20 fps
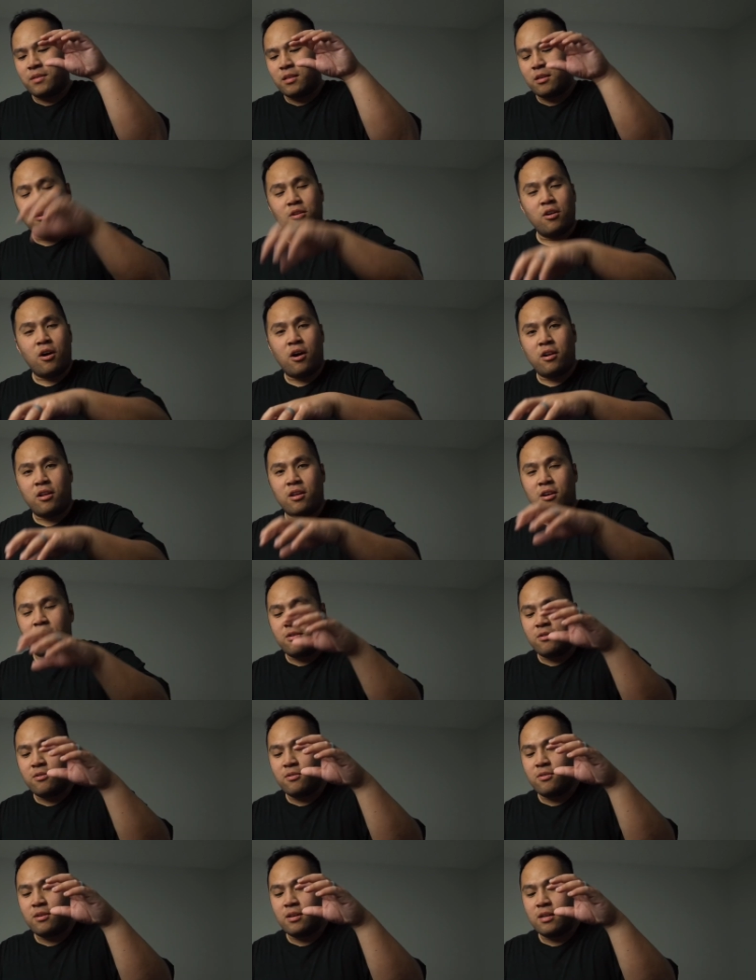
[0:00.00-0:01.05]
good
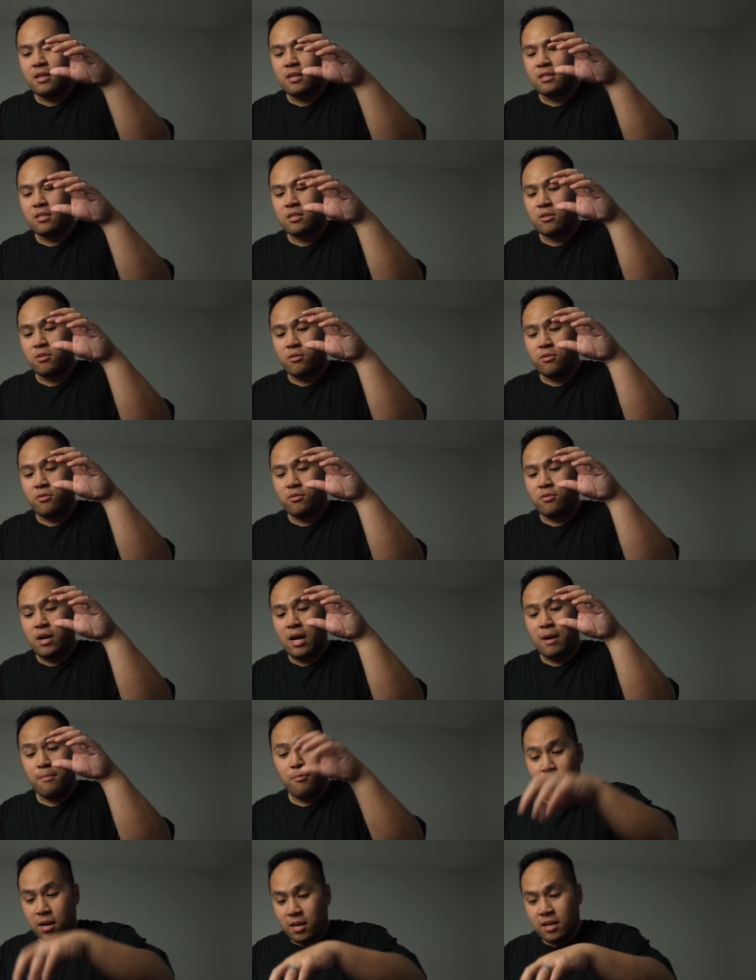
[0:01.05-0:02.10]
audio. So
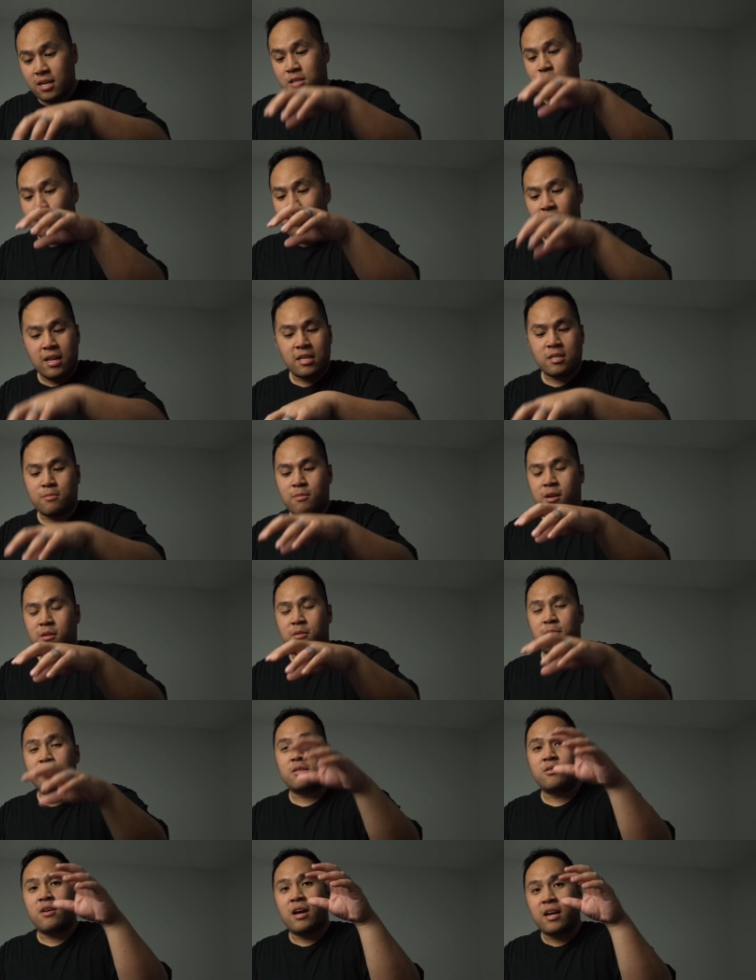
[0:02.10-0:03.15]
I bring this wireless mic
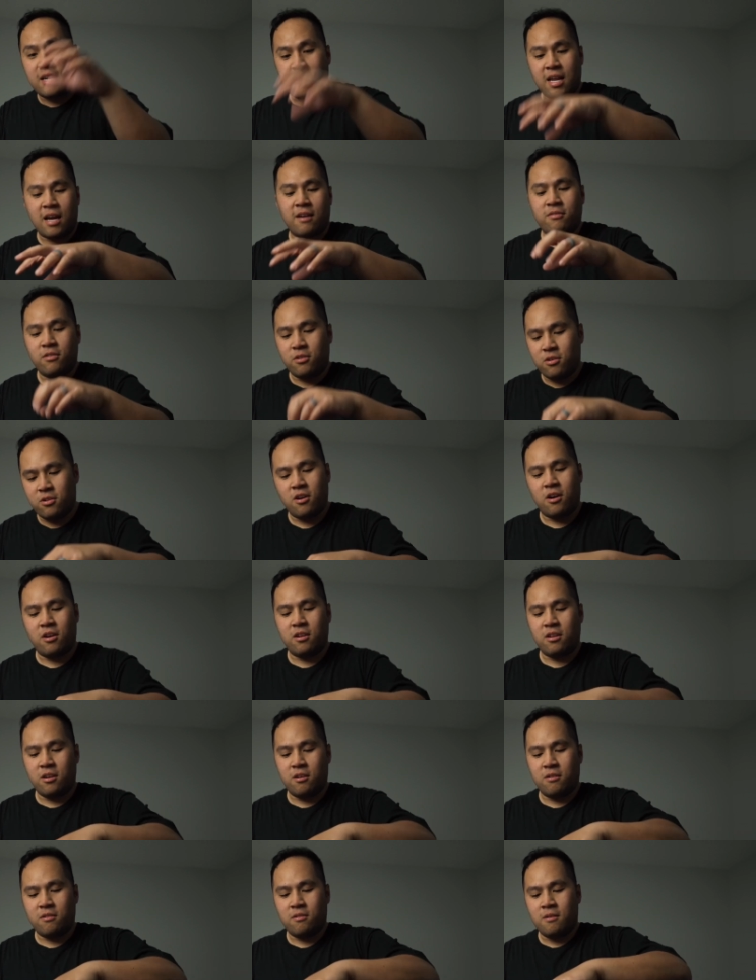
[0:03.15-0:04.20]
with me so I can have good
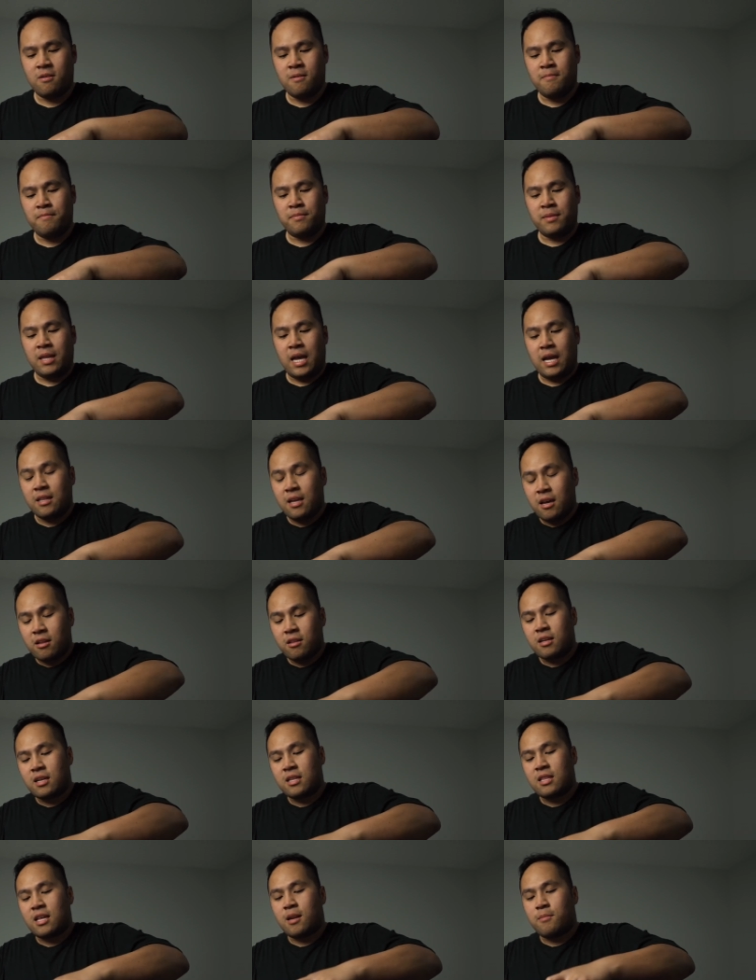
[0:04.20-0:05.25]
audio. And the other
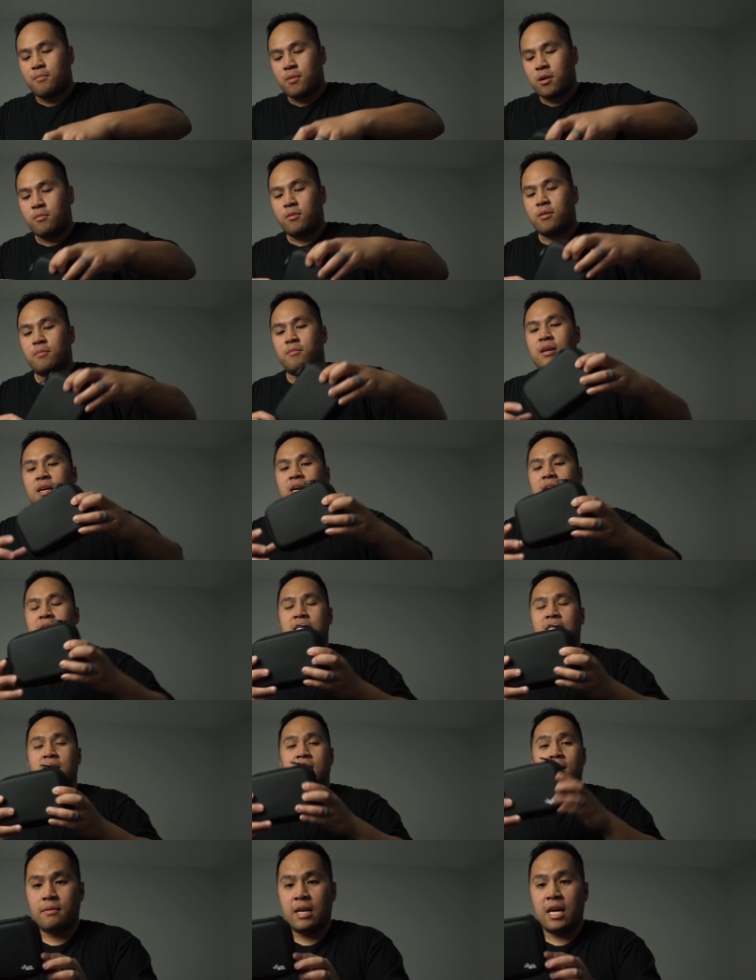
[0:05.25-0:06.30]
thing that I bring with me is
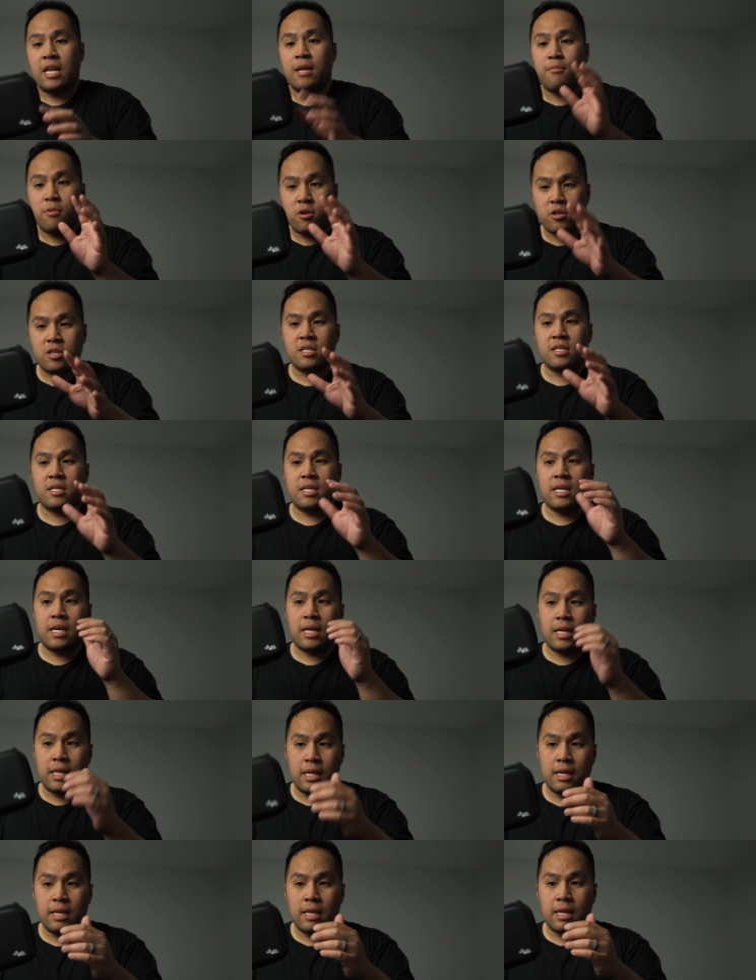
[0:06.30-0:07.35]
an emergency
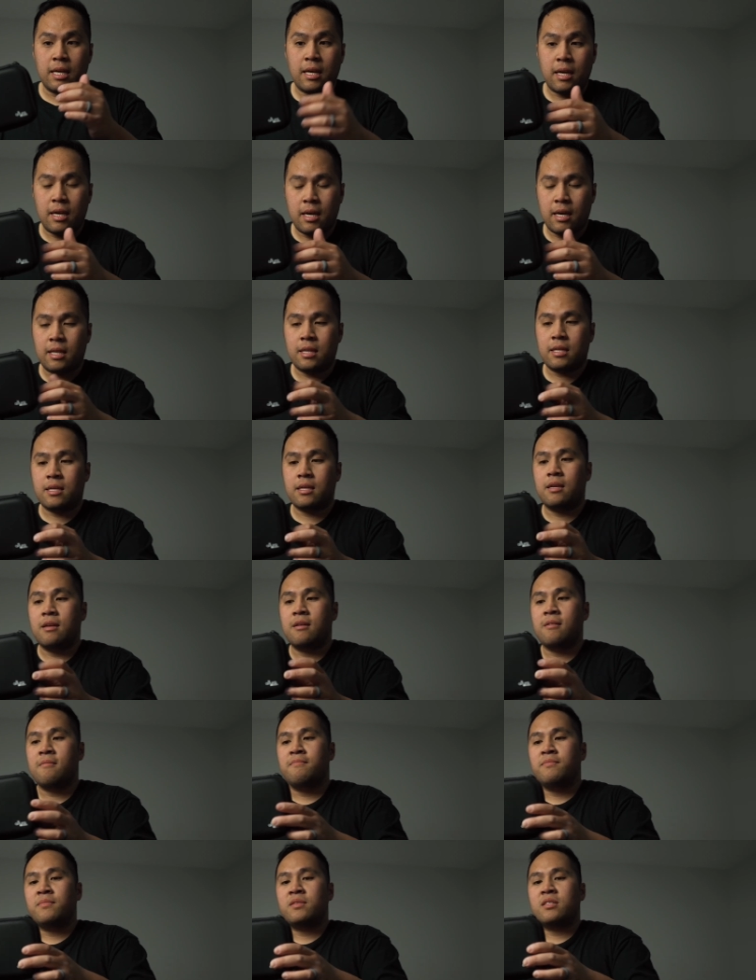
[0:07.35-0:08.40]
cleaning kit.
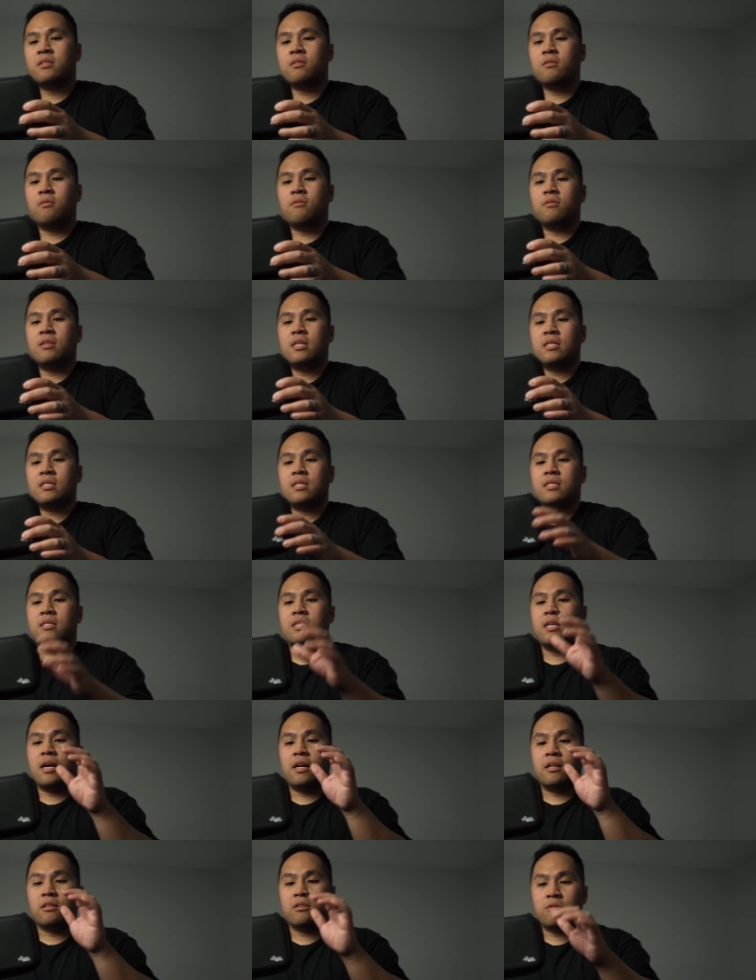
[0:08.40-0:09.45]
So this is
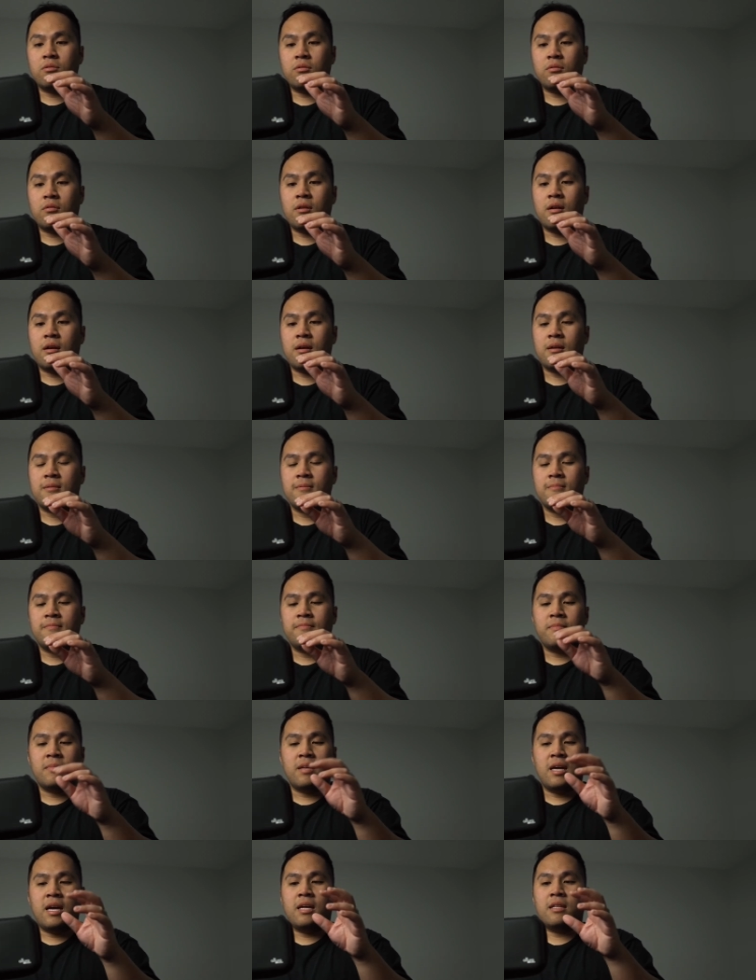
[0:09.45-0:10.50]
the Altura,
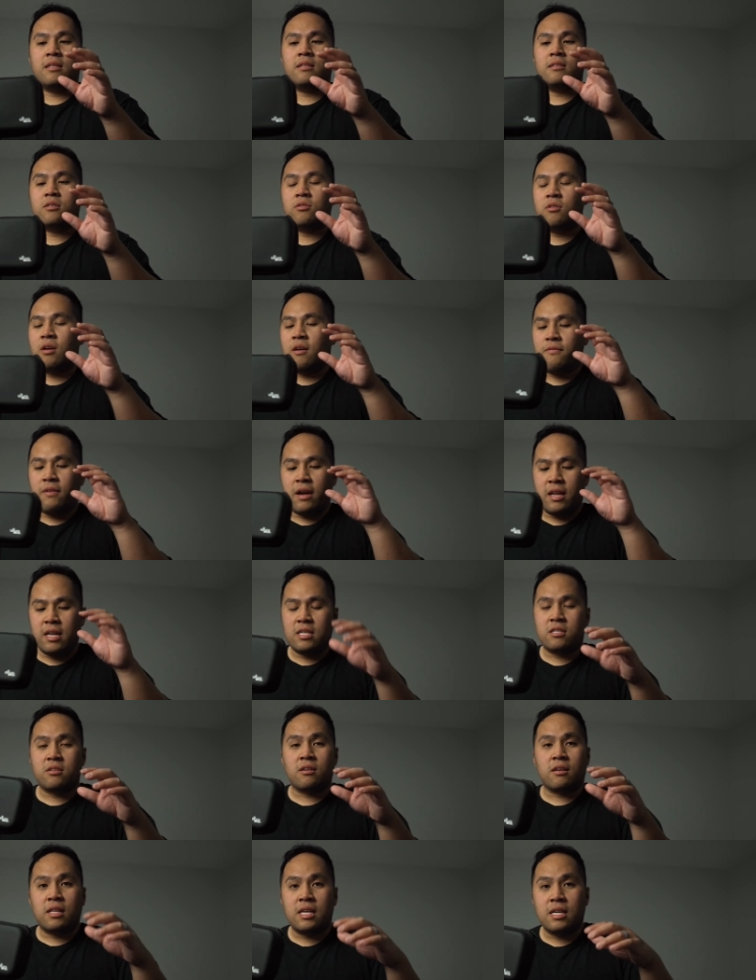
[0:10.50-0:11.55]
and so if I need
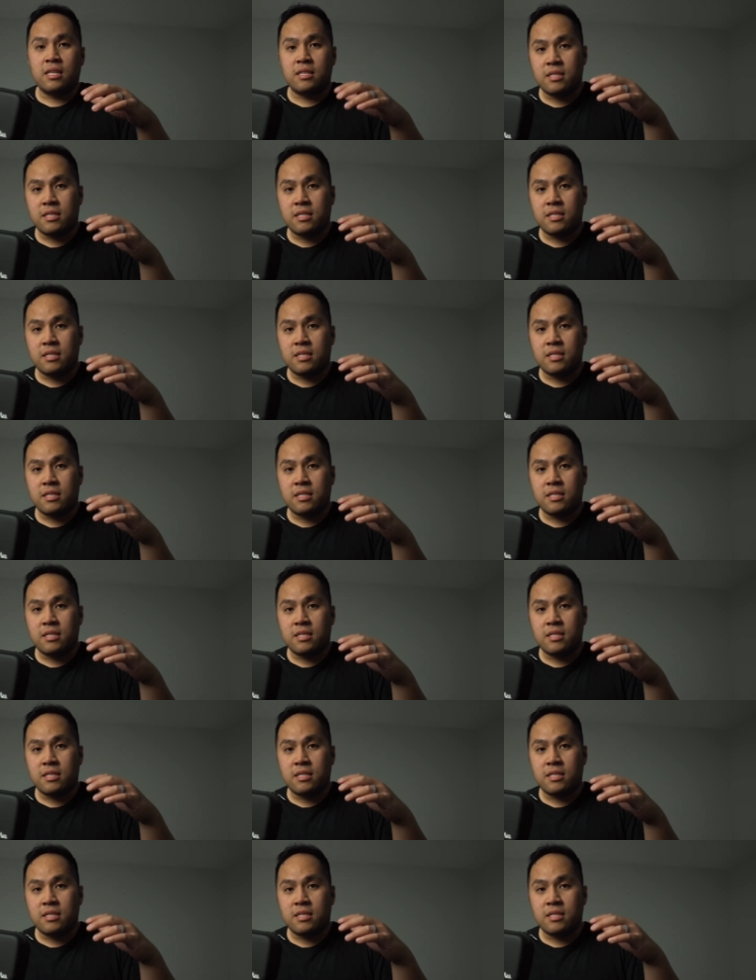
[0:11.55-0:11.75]
to clean